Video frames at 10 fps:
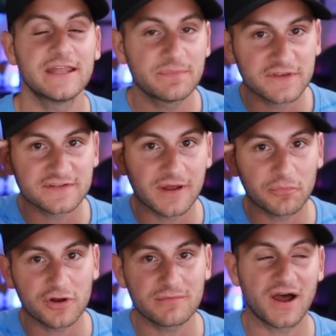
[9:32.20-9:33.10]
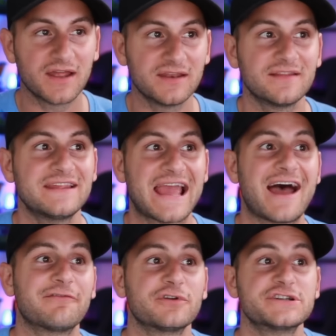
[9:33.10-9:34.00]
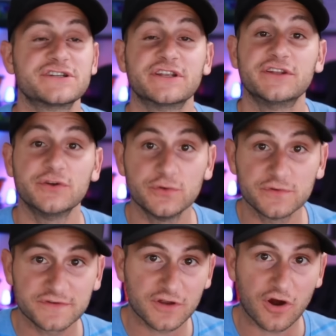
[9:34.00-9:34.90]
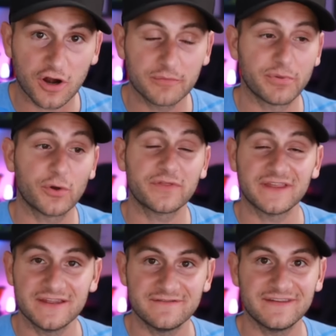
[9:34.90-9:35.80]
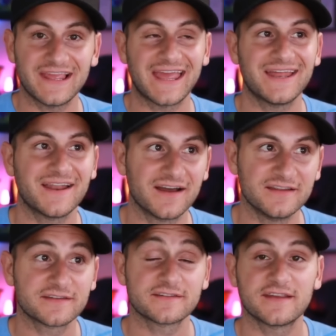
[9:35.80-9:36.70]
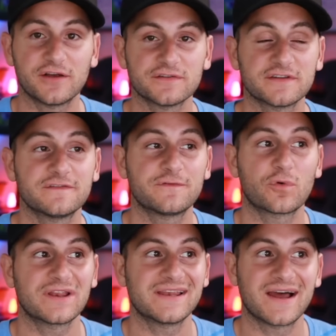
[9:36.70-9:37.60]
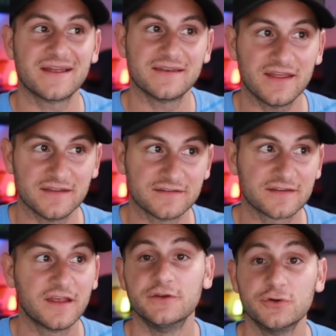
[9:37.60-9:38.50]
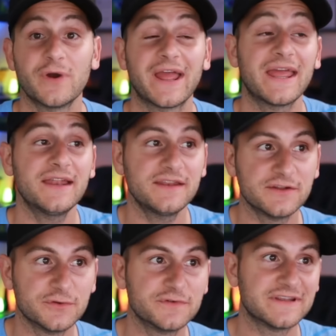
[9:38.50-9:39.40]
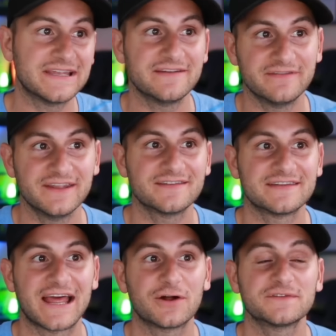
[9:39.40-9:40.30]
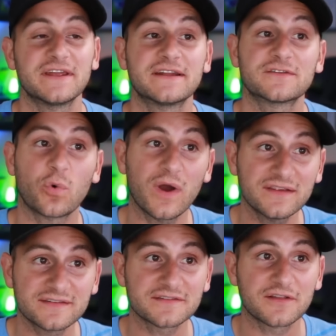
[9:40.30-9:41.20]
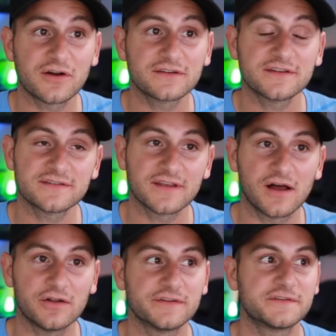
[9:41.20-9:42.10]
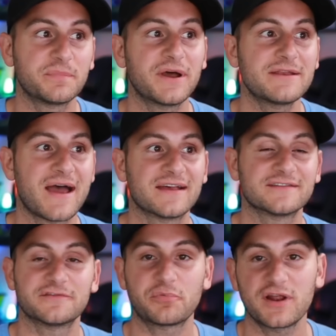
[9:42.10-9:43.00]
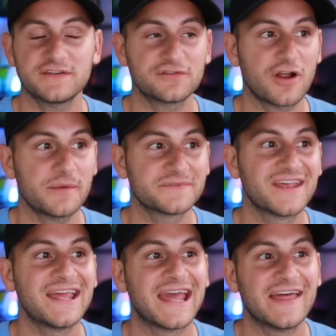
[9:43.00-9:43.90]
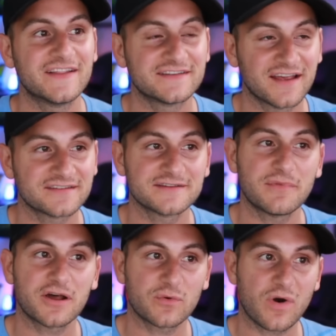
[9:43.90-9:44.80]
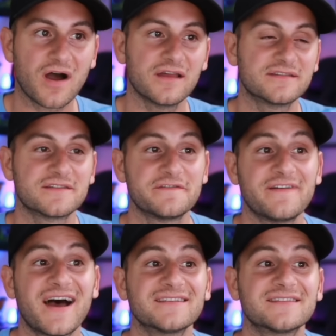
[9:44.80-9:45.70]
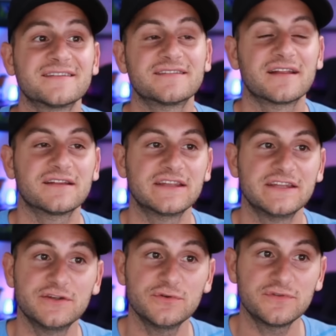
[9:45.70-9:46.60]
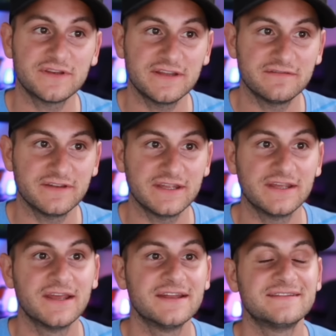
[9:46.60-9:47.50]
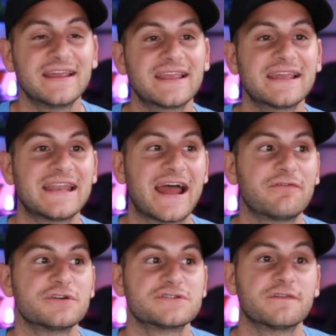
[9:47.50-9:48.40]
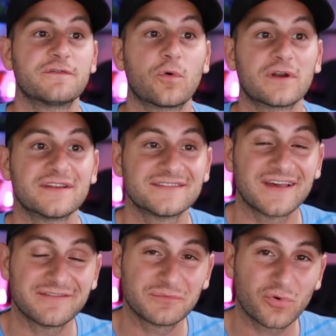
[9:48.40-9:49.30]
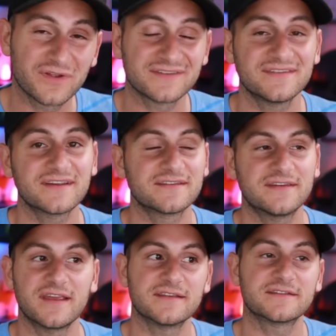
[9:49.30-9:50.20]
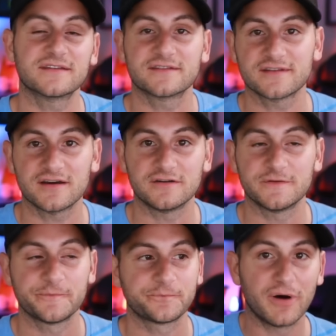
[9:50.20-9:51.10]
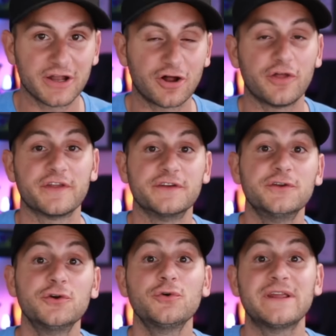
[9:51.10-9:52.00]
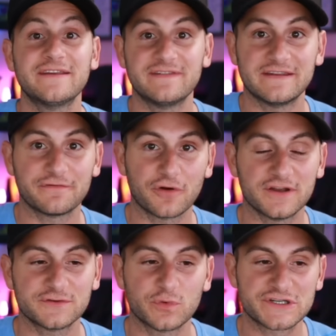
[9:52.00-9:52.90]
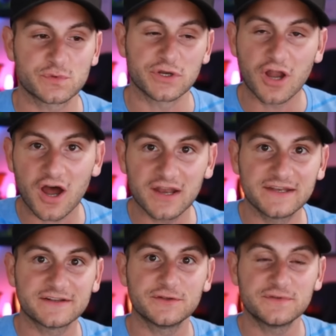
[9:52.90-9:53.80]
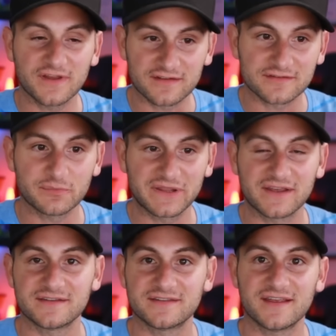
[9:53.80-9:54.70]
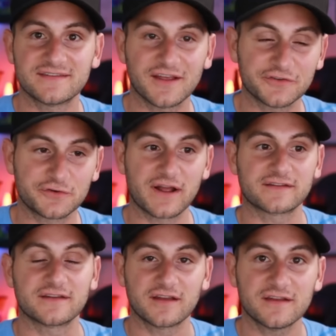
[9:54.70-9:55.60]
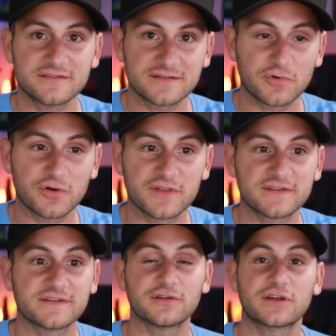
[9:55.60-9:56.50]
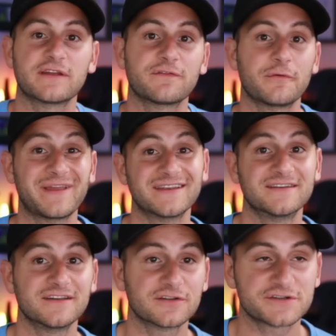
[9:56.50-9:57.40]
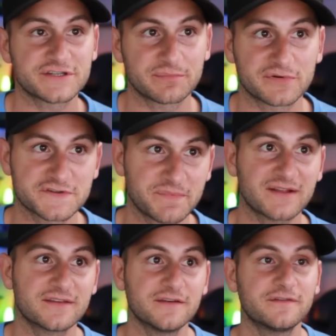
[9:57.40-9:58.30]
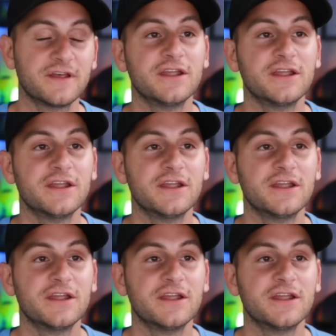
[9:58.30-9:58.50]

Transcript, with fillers: Keep this number in mind, the average used car, both EV and ICE, sells in 49 days. New and used EVs now take twice as long to sell despite massive price drops, and the Tesla Model Y is the fastest selling used EV, taking an average of 47.6 days to sell. But on the new EV front, which would not include Tesla because they sell direct to customer, this is looking from a dealership perspective.